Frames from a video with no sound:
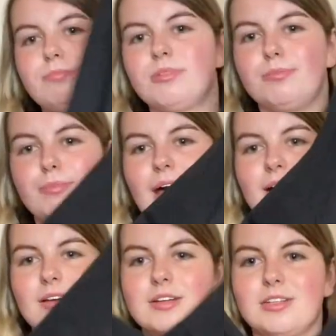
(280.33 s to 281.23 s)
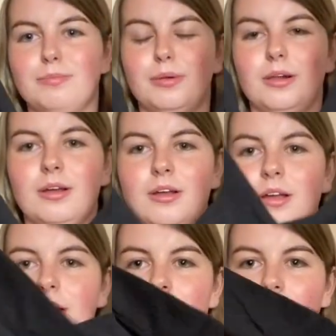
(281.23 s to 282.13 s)
some black, simple
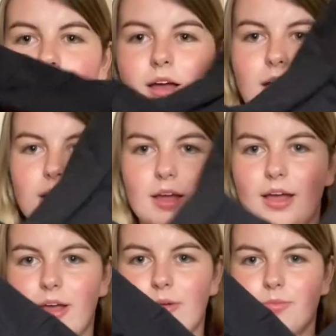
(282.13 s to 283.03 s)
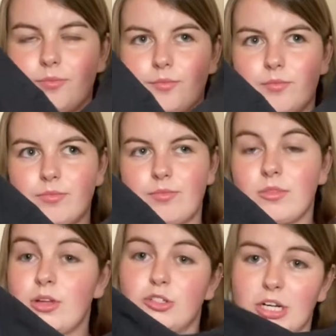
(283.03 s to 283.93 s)
tracksuit
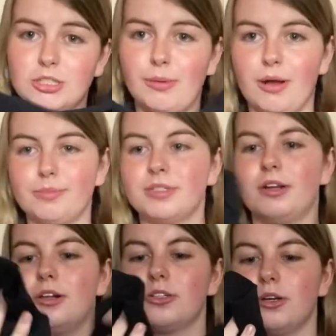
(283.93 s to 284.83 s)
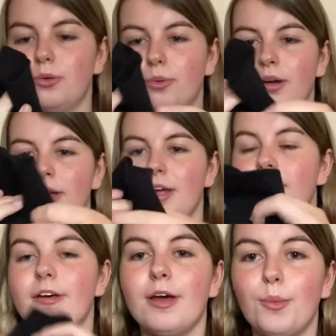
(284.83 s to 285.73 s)
bottoms. And also,
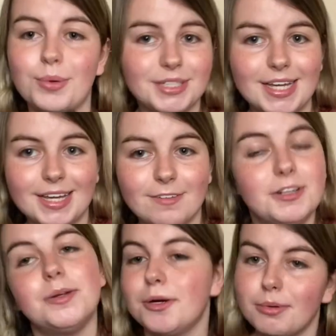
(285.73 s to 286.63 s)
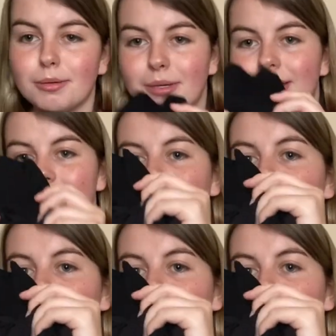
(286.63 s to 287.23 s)
one thing if you don't know about me is that